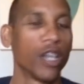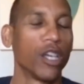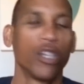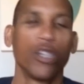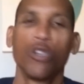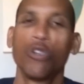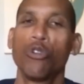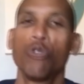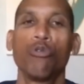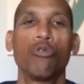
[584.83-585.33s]

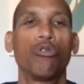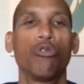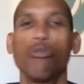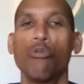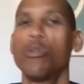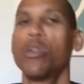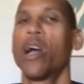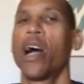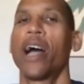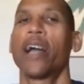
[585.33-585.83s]
you do
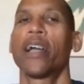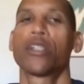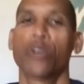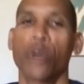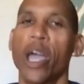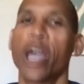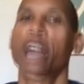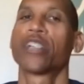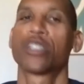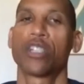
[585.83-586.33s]
not
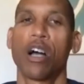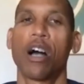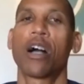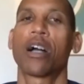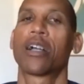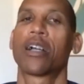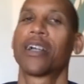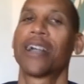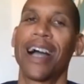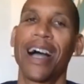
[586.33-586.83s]
trash talk
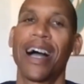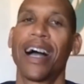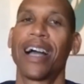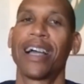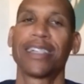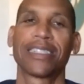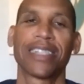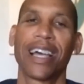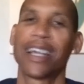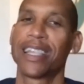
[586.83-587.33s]

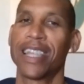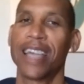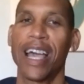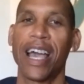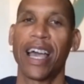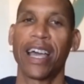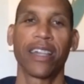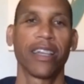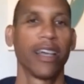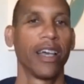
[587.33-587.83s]
guys like
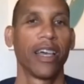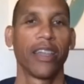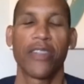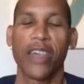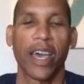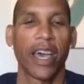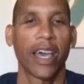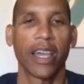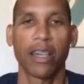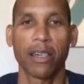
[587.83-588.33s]
that
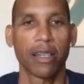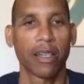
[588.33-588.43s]
that